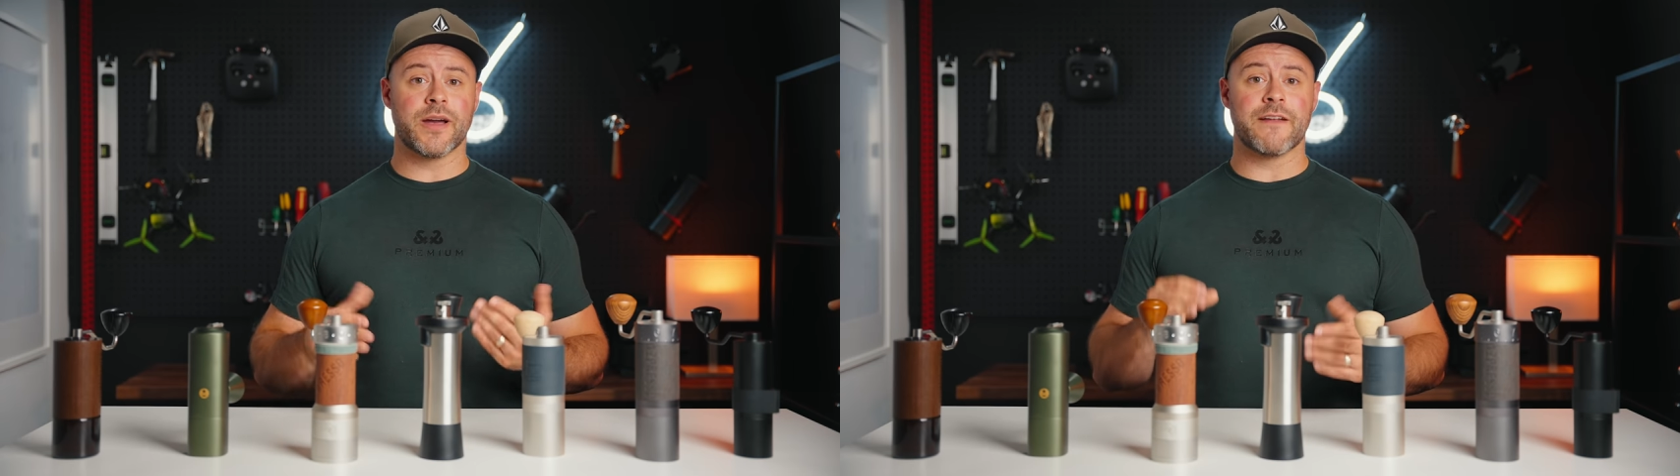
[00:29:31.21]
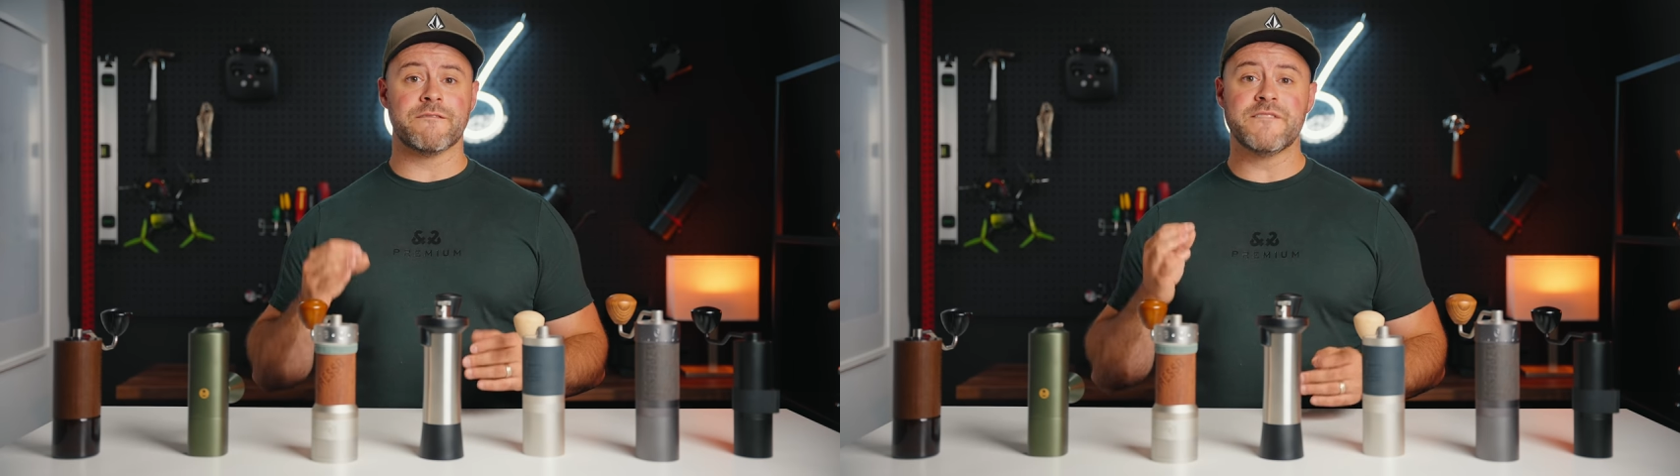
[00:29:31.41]

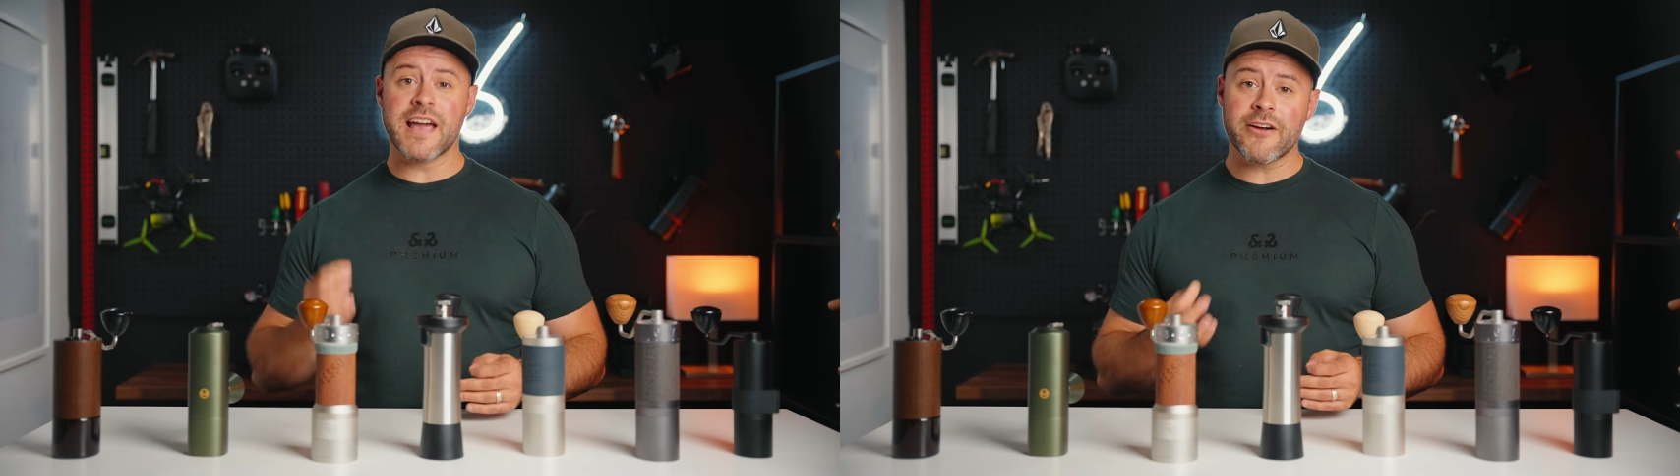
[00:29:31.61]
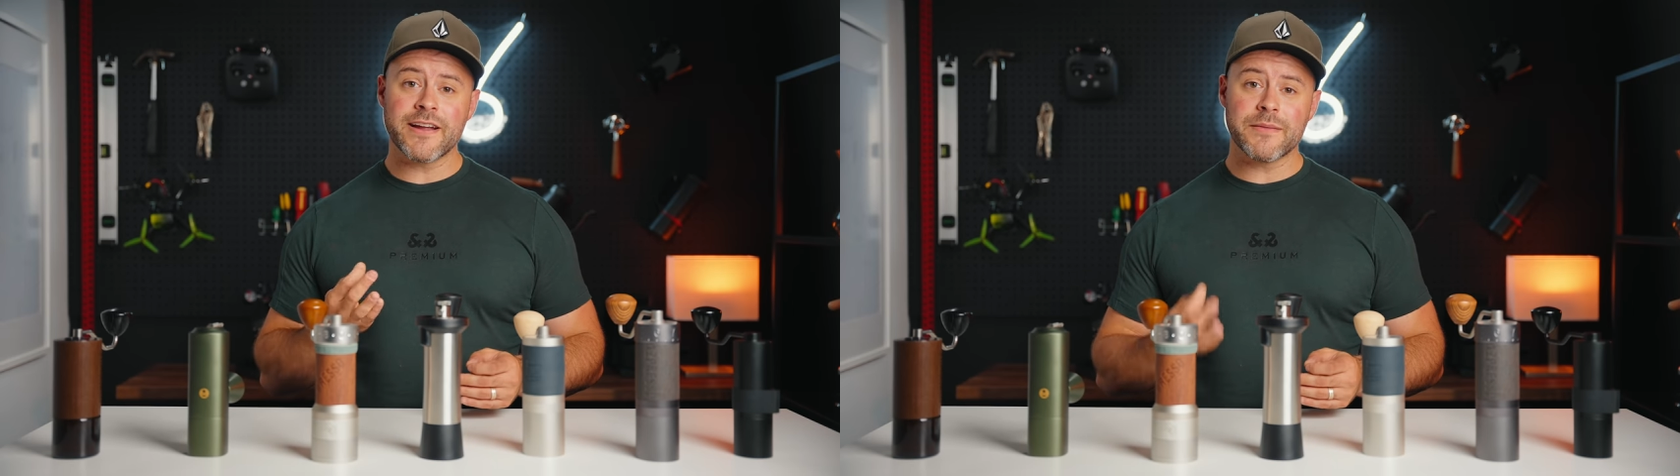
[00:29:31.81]
and a
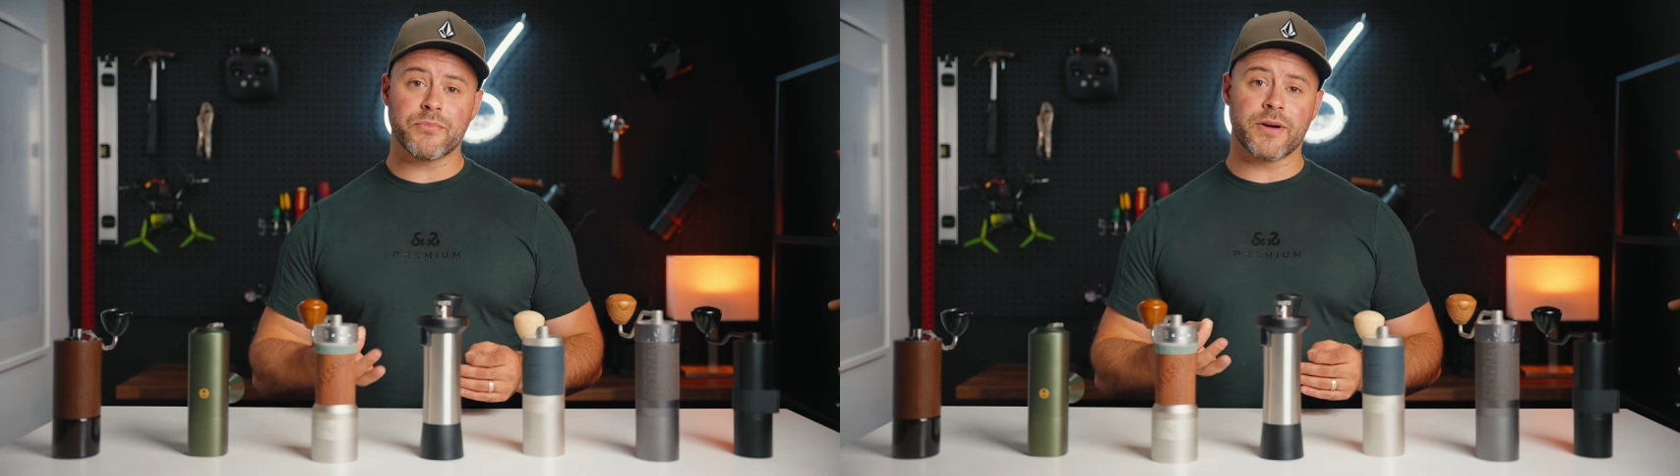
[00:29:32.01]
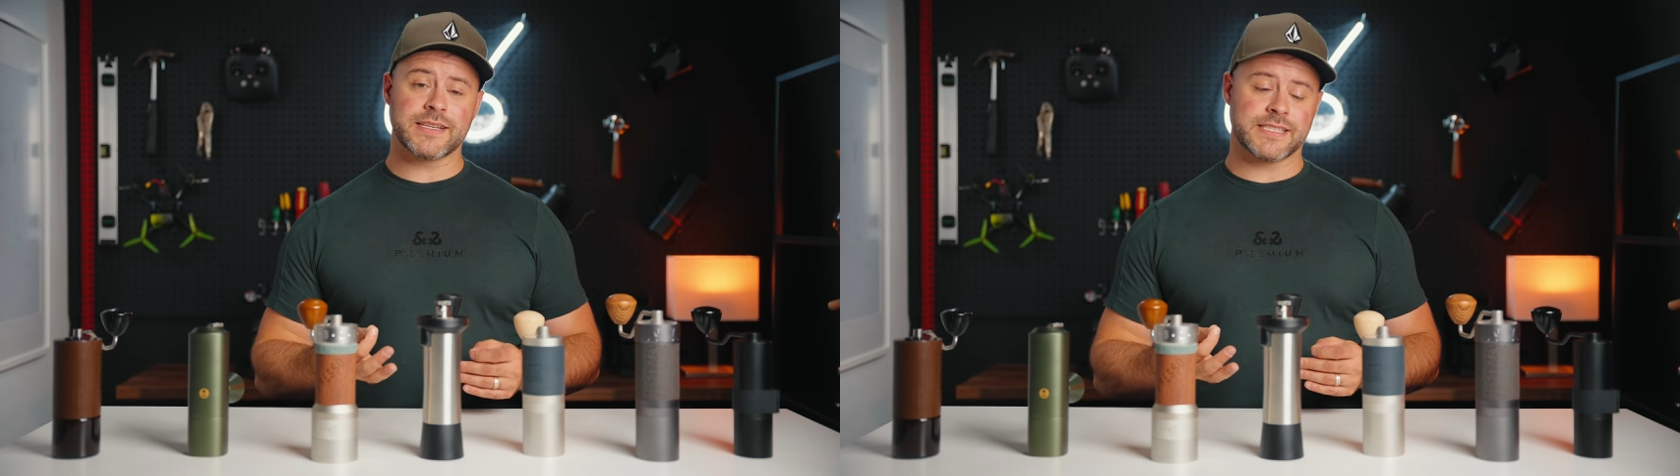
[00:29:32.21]
very
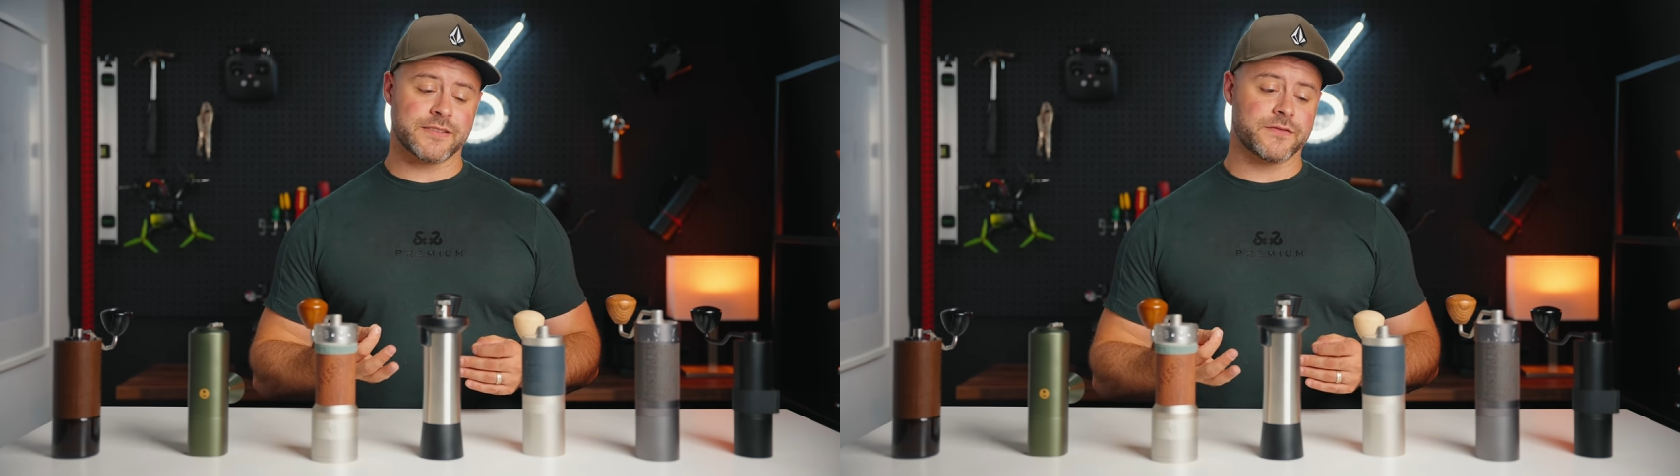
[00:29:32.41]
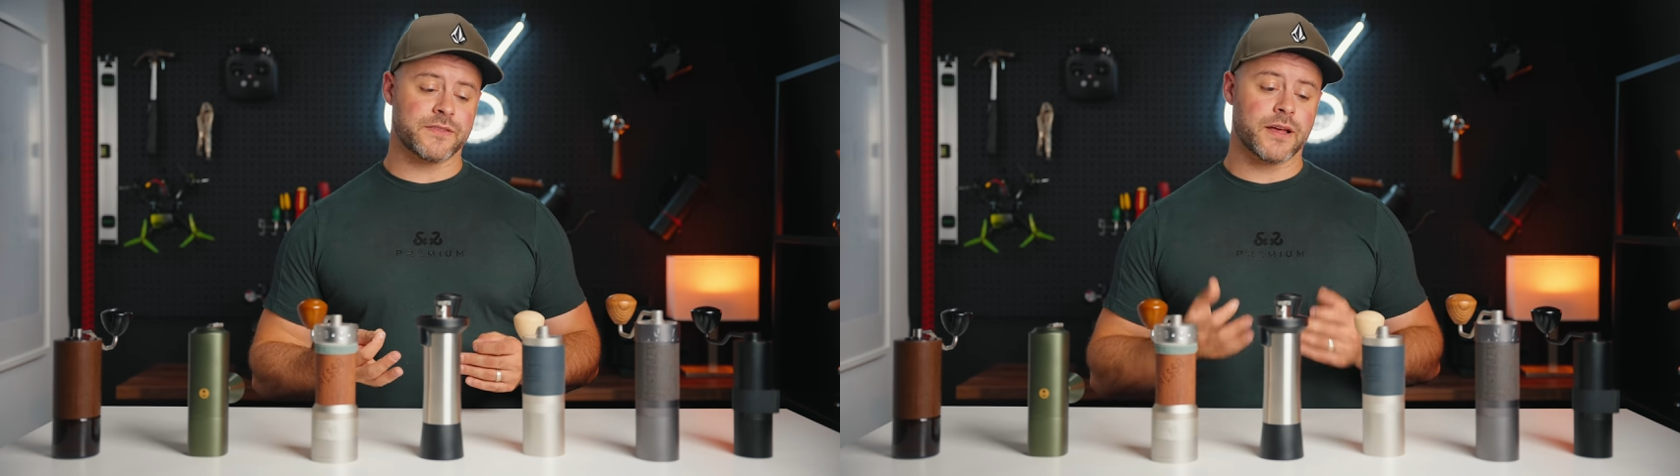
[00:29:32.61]

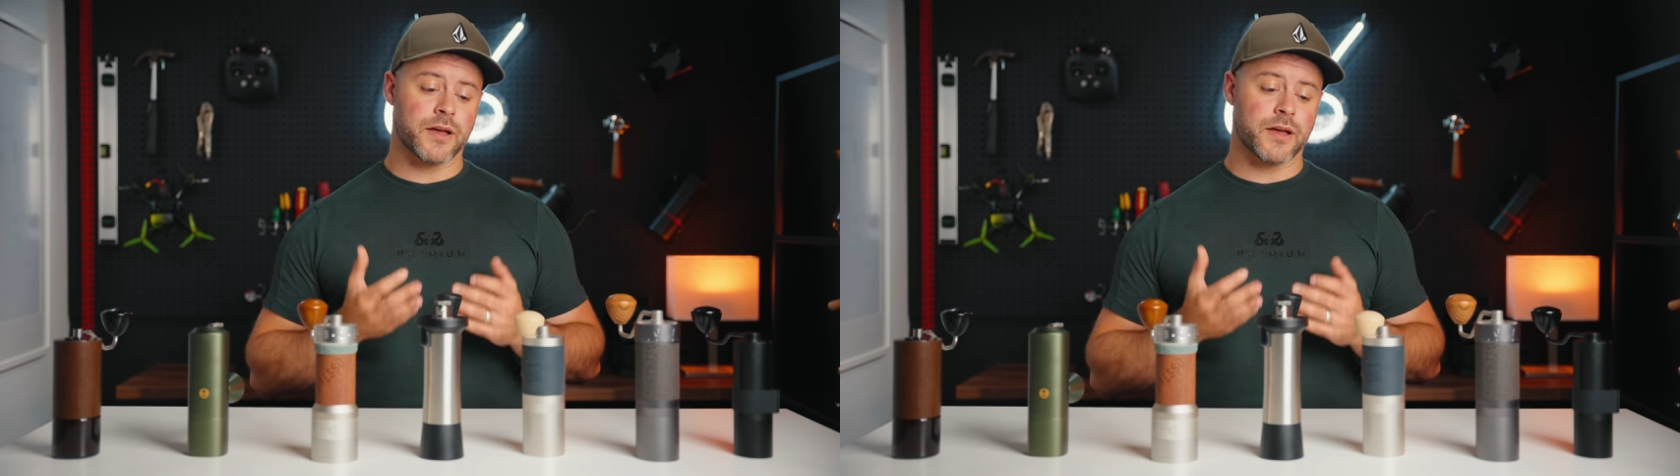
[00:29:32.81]
impressive